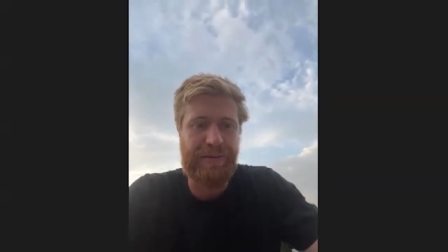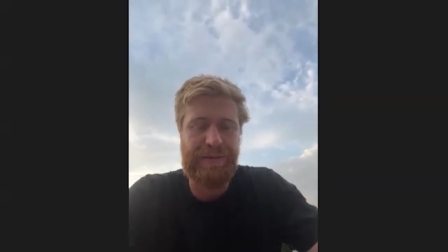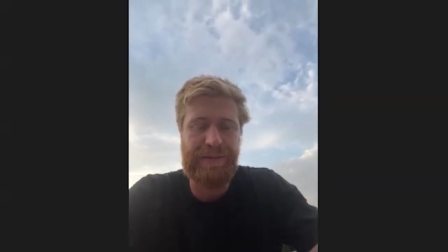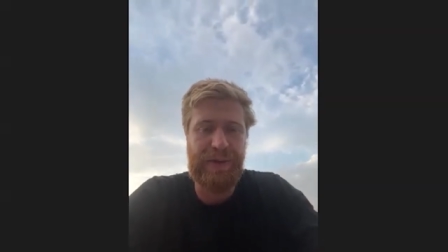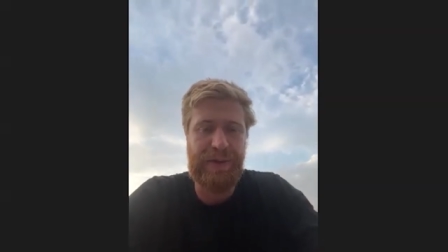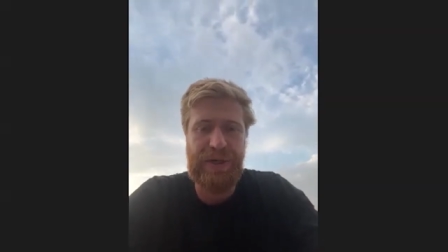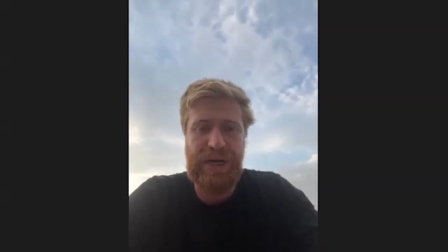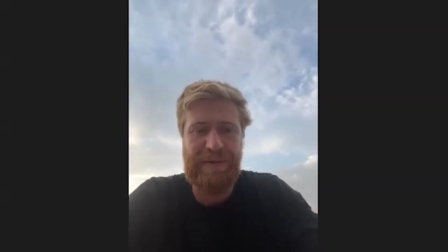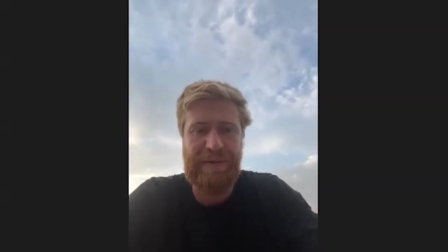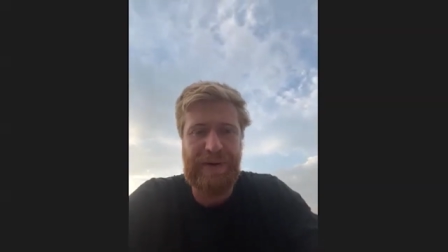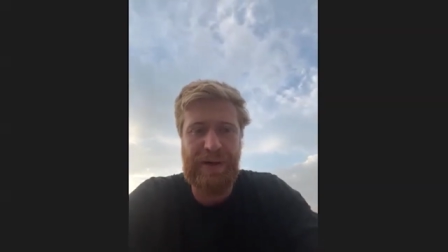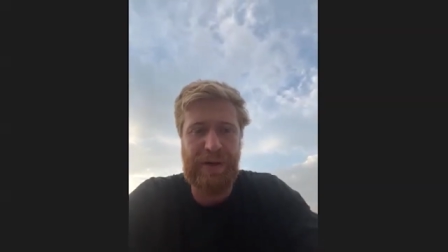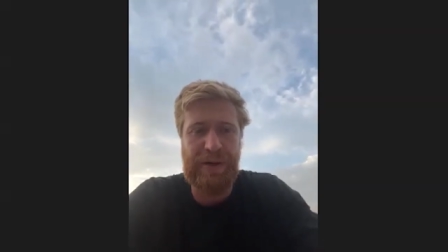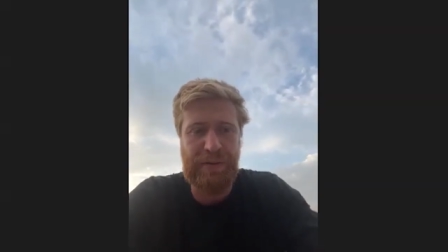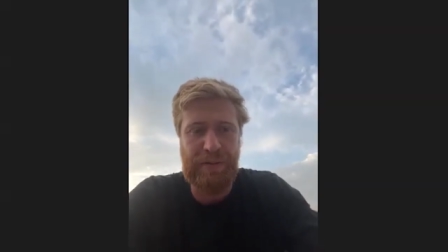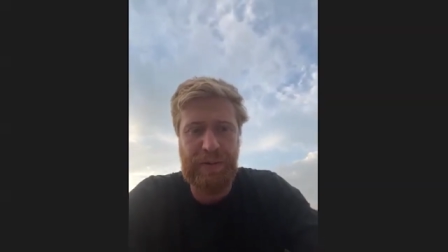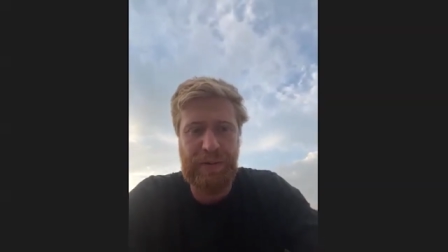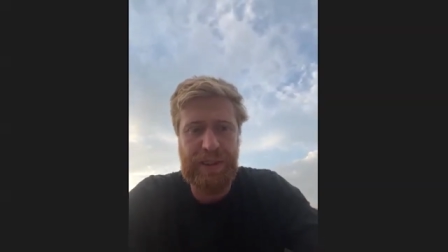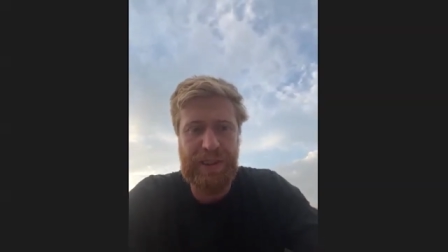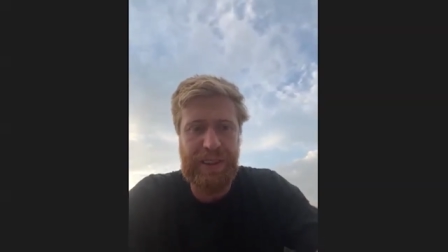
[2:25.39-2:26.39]
you never know
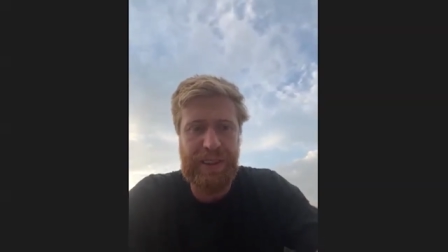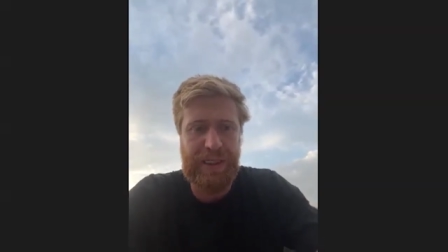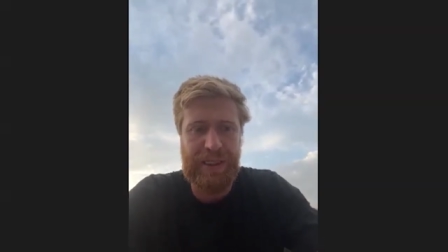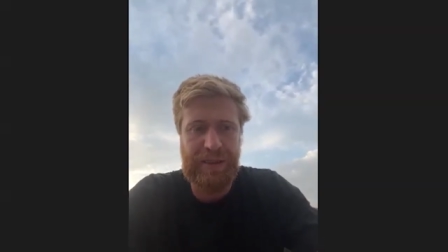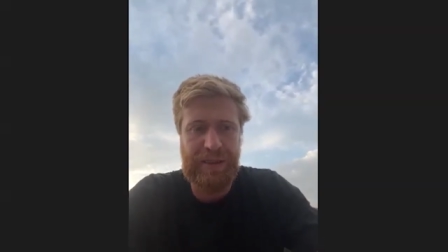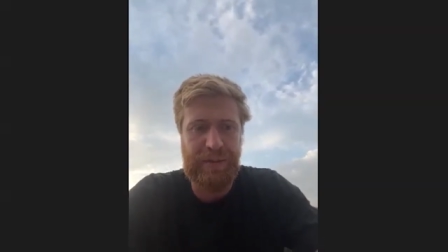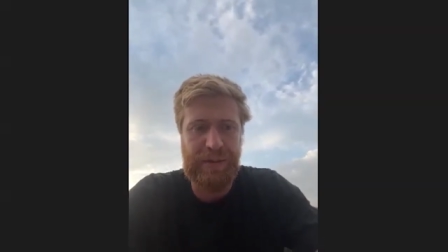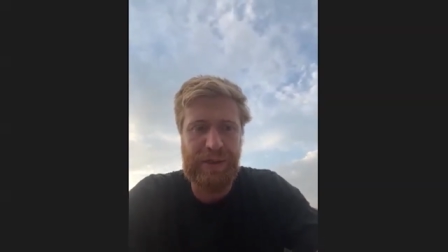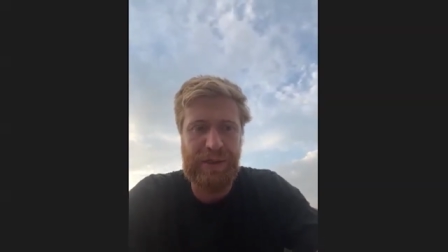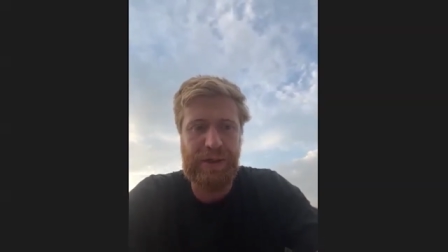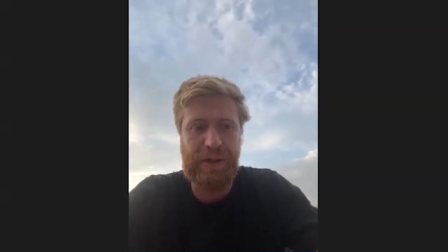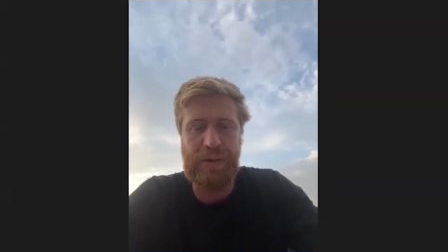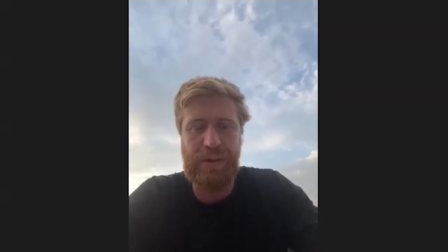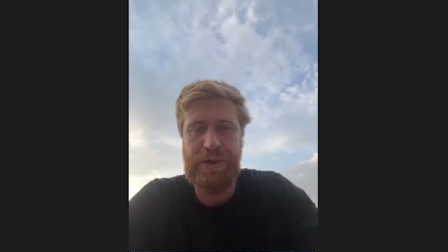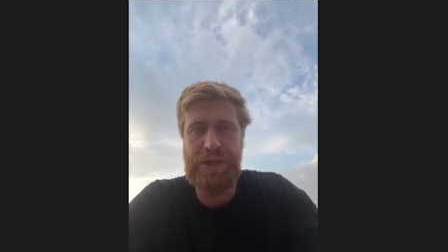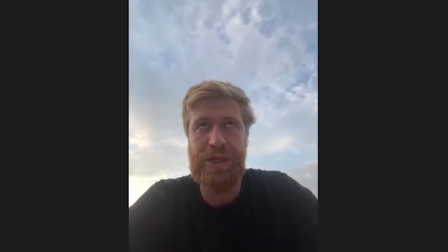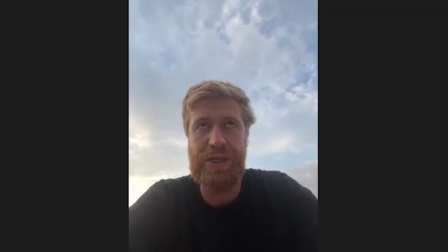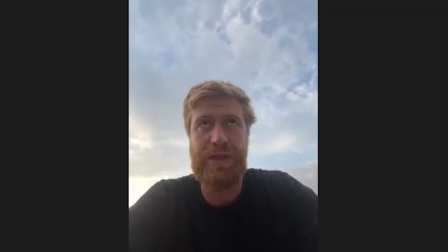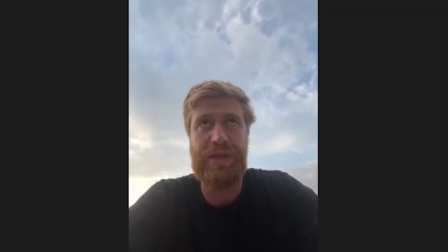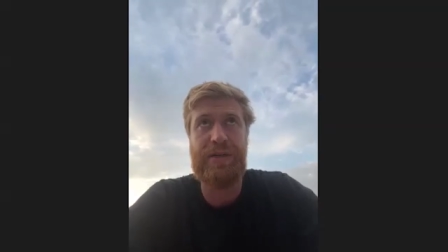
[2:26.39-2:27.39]
what the what the
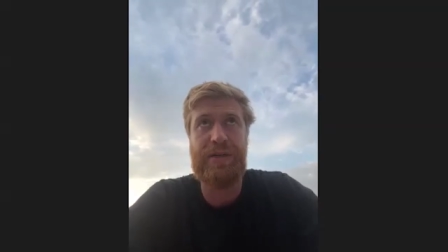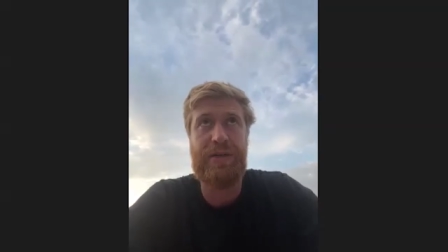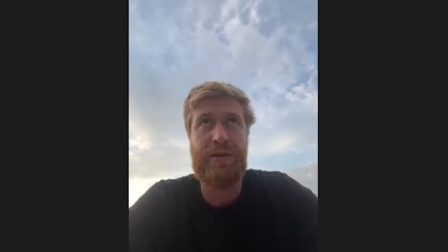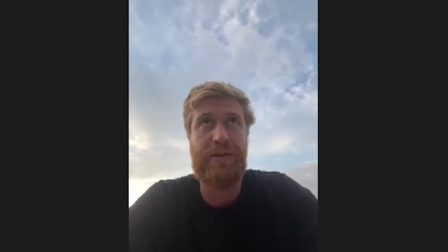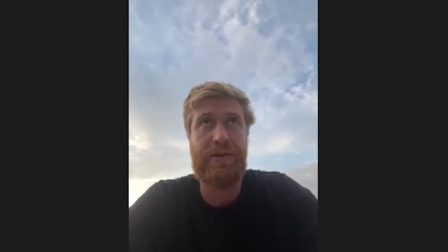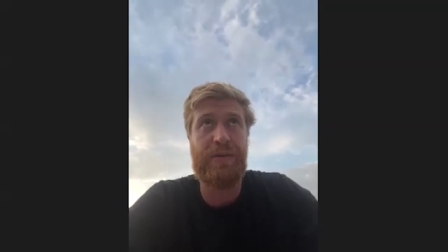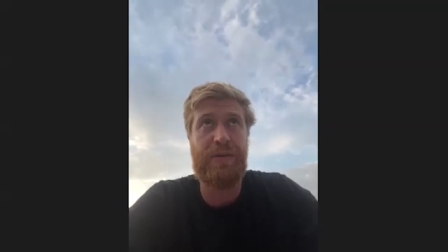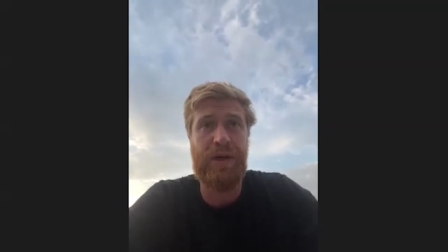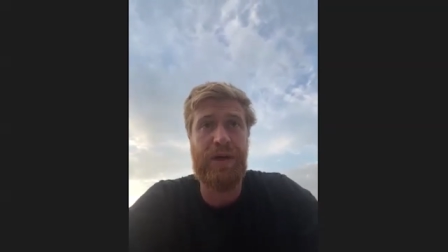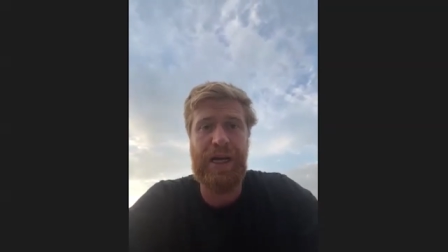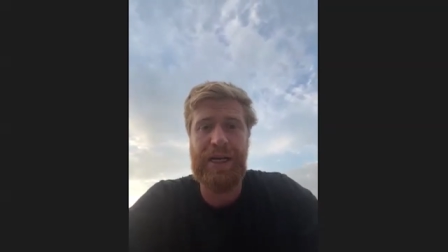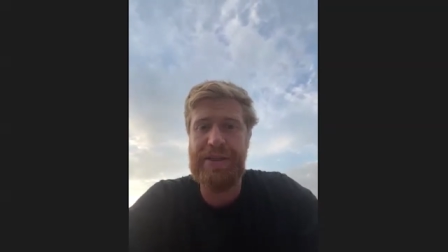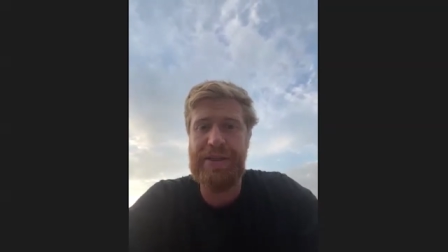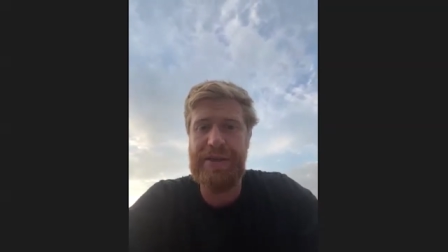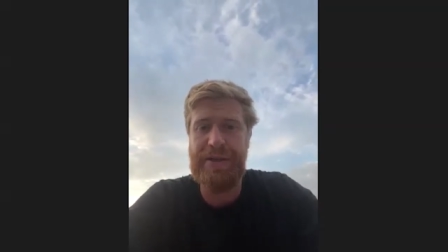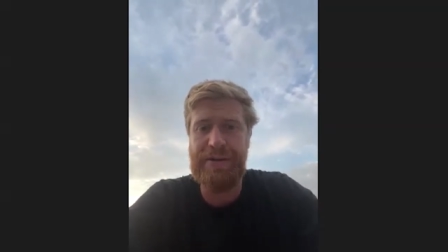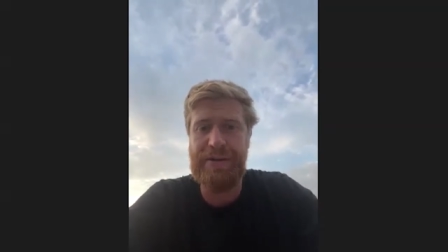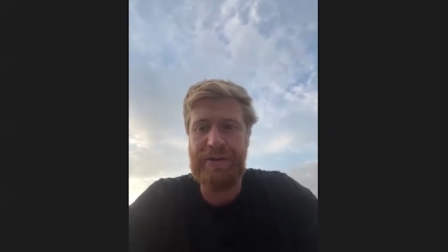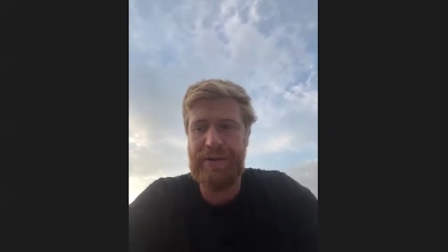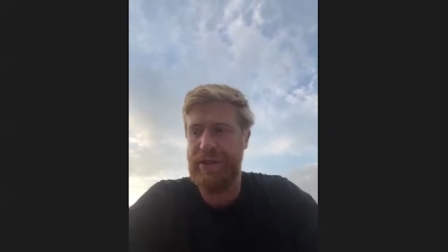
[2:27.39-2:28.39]
coach would like to do.